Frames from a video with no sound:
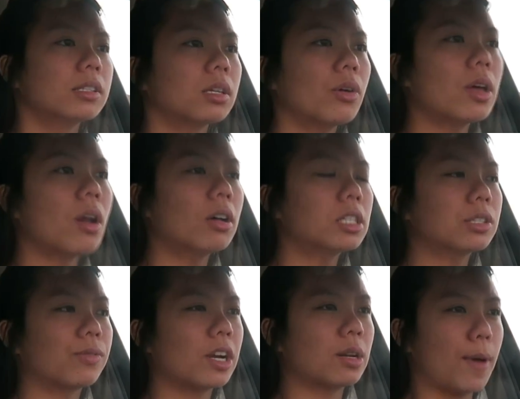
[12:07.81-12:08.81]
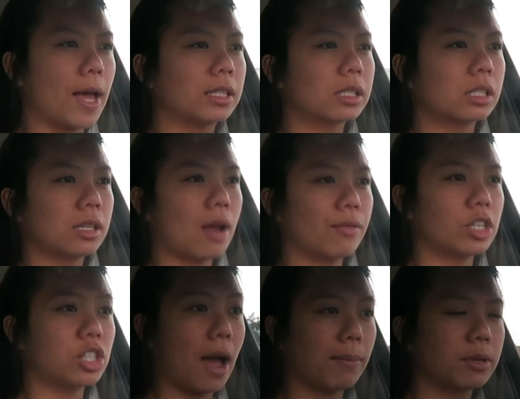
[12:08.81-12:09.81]
So it all just very depends because
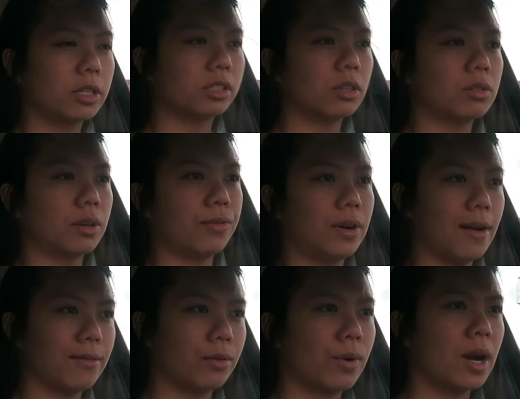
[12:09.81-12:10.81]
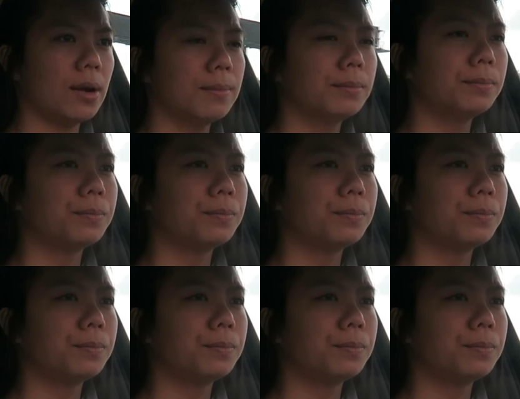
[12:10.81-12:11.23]
every chapter is so different everywhere.